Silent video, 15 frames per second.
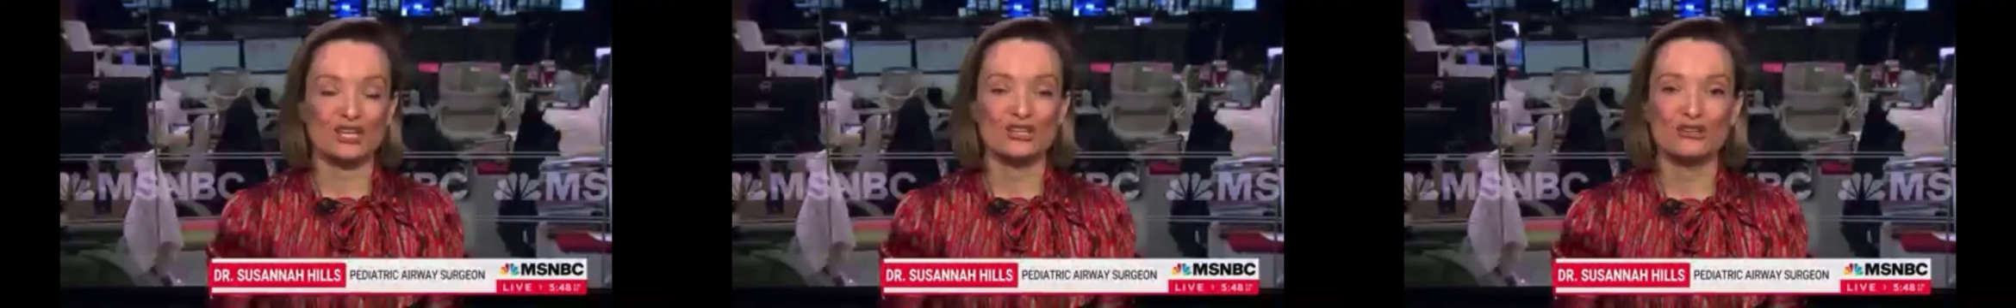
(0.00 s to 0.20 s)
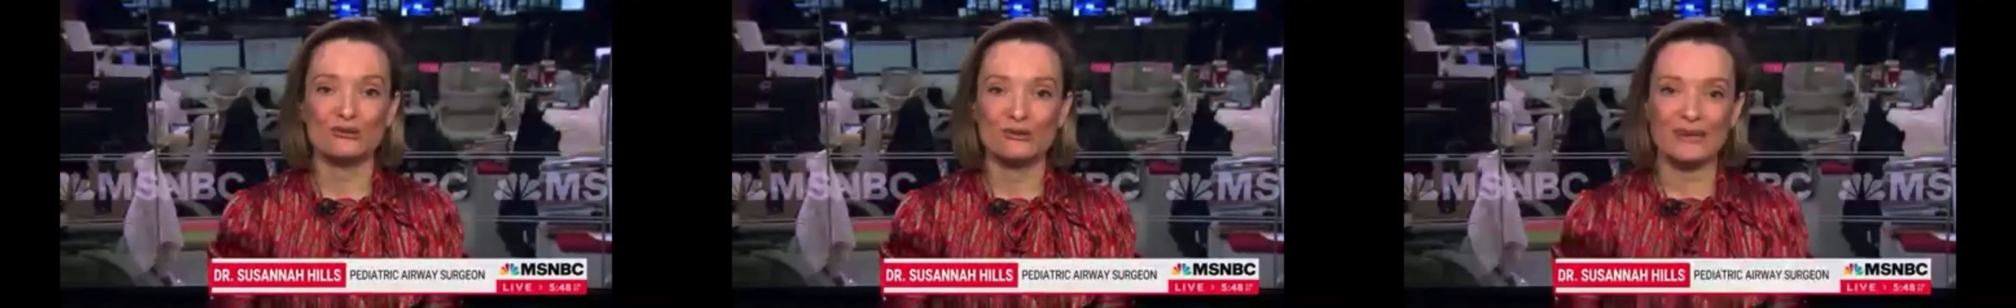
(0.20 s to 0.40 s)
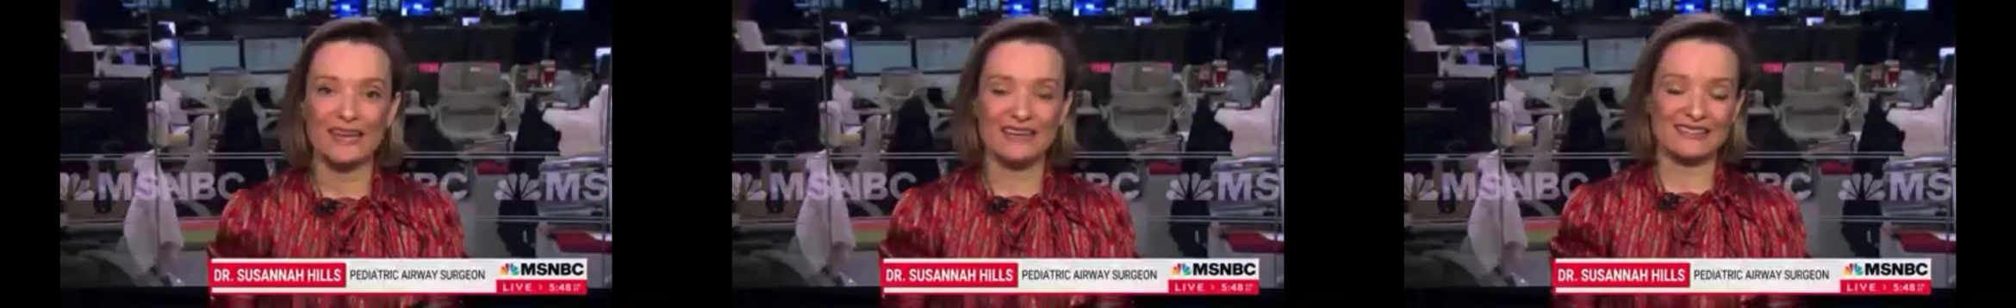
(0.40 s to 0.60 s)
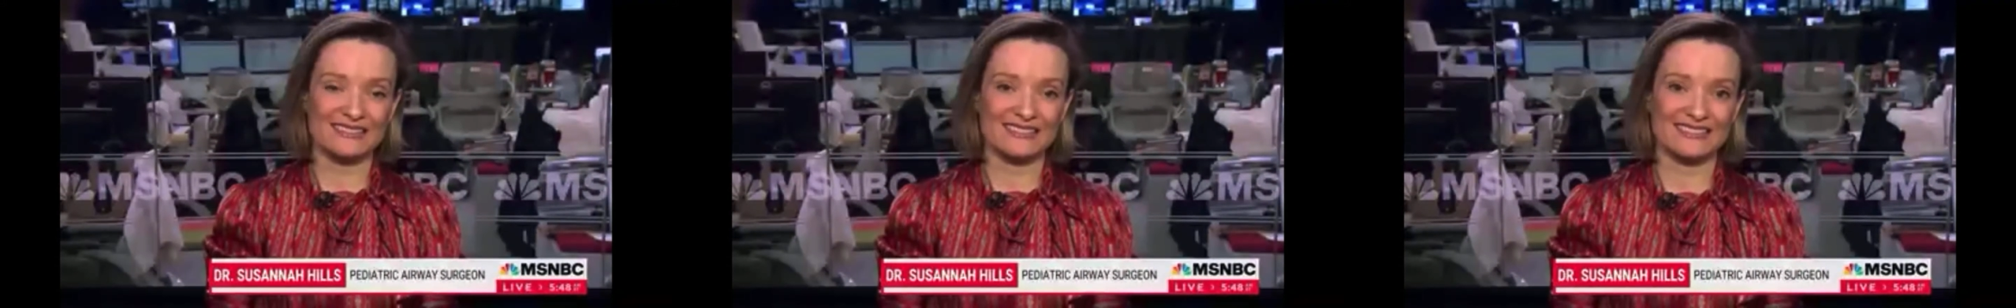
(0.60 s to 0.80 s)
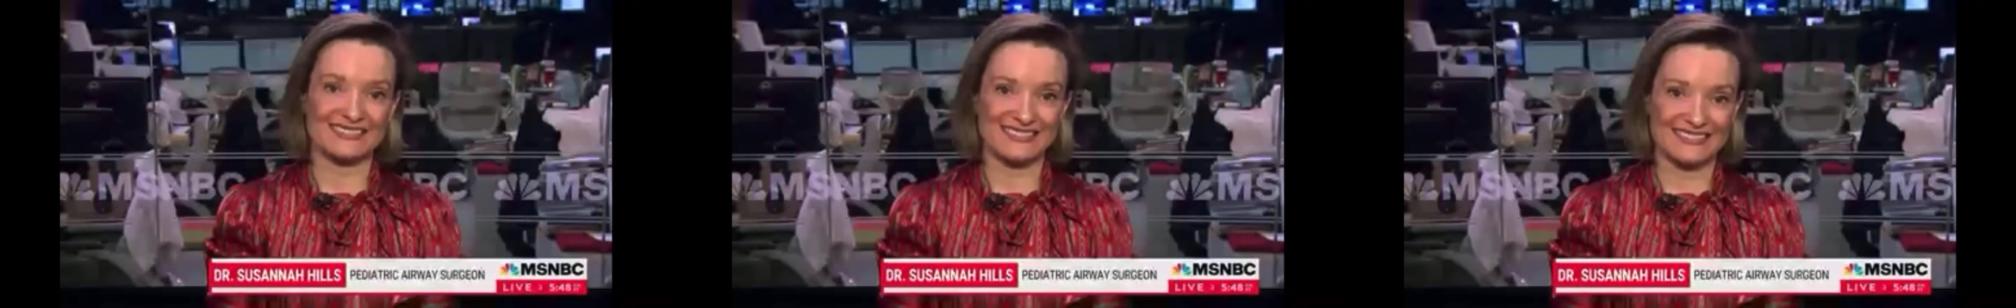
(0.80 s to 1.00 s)
new
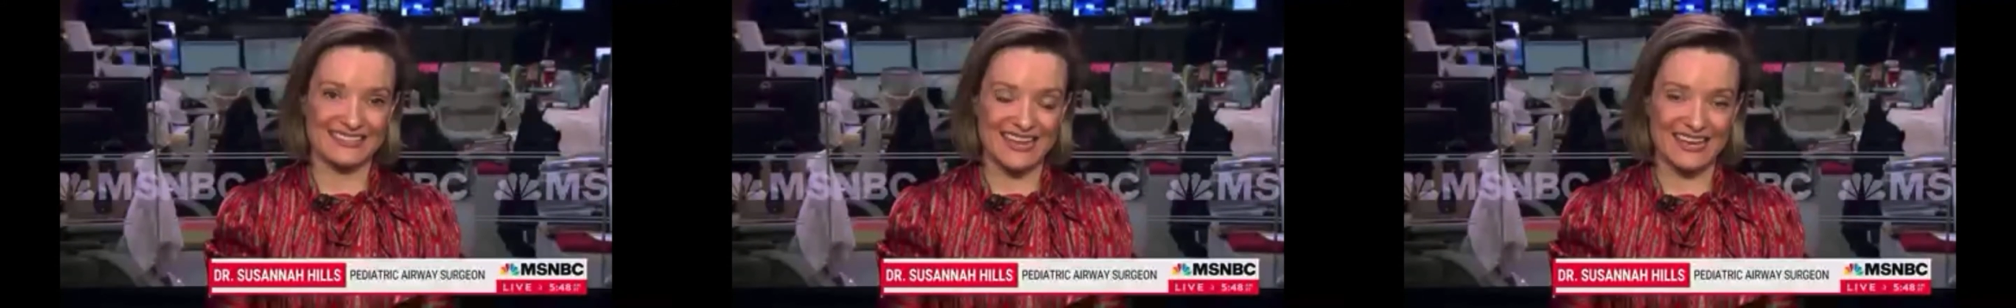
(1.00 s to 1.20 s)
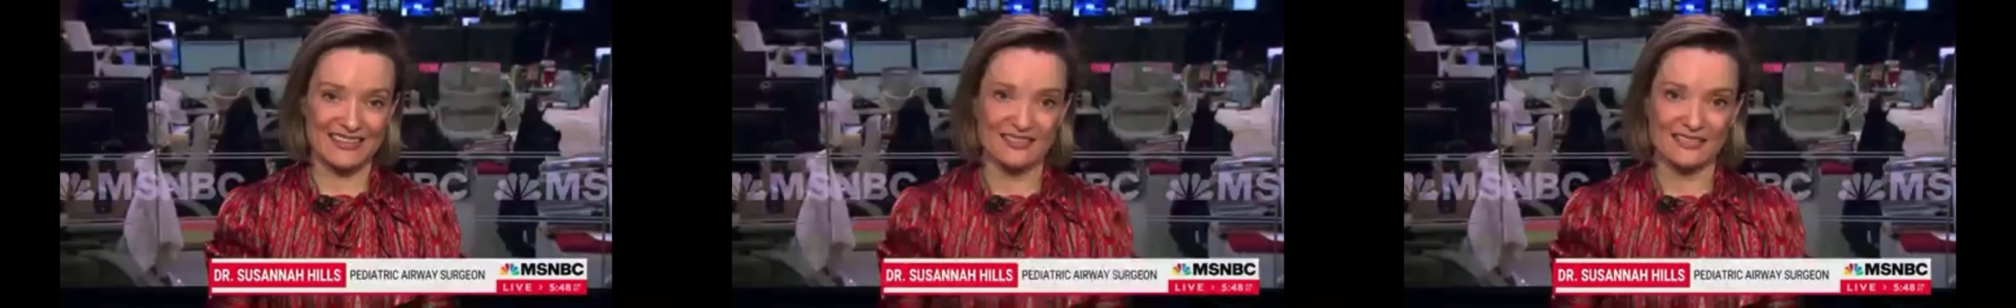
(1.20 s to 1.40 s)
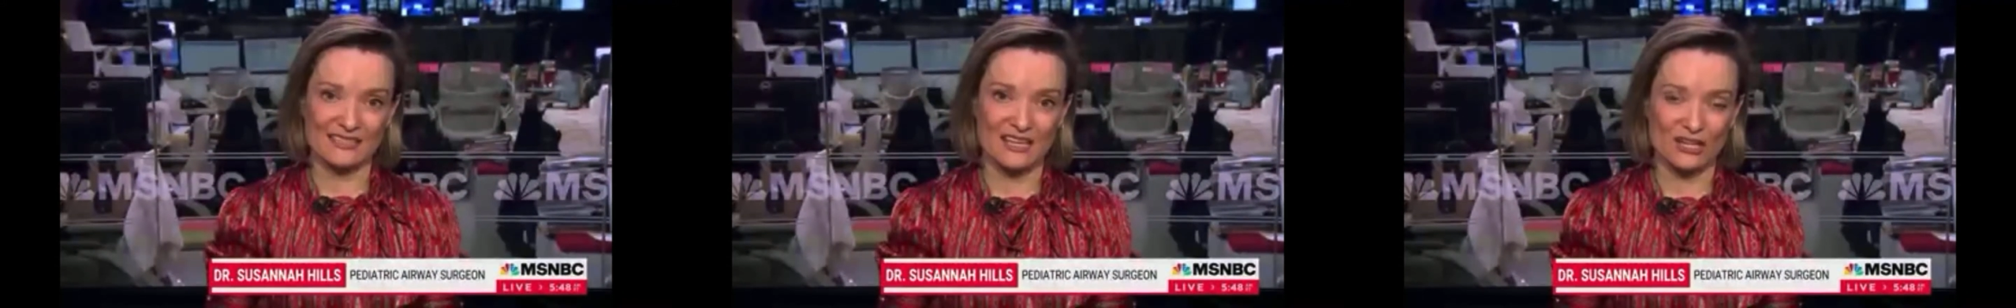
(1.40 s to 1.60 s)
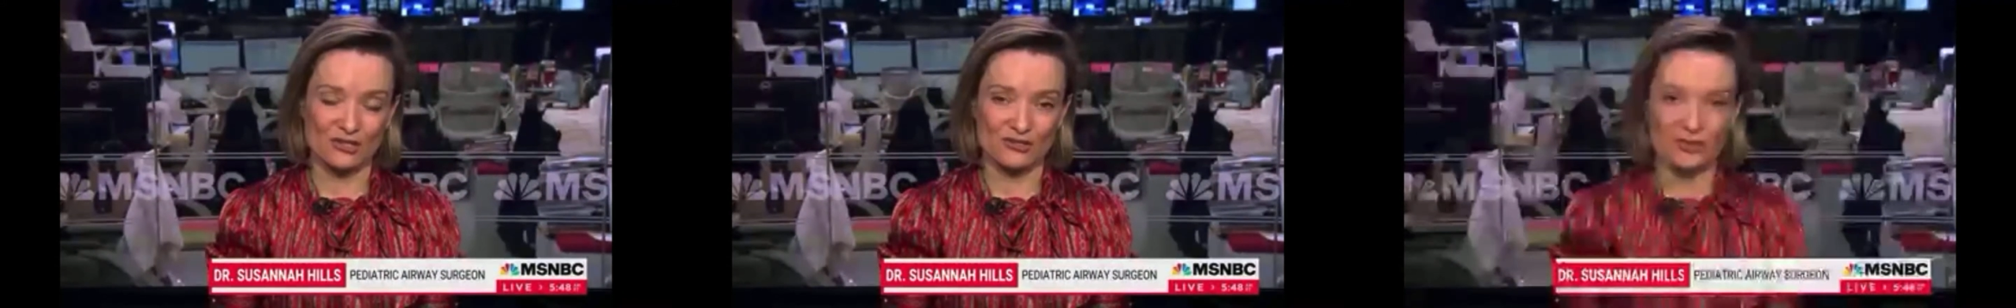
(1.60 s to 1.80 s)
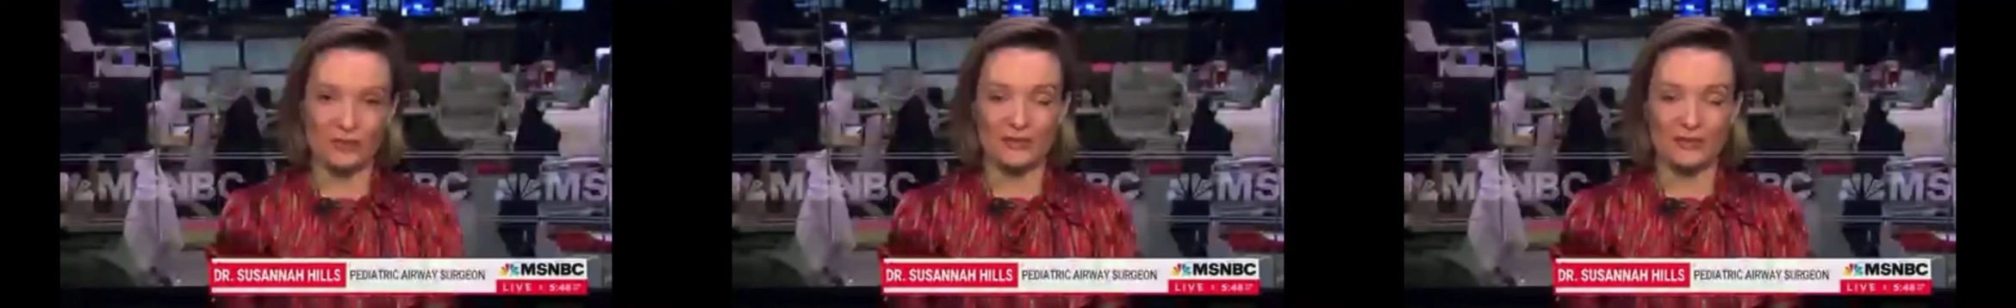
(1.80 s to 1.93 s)
cases a day in this country.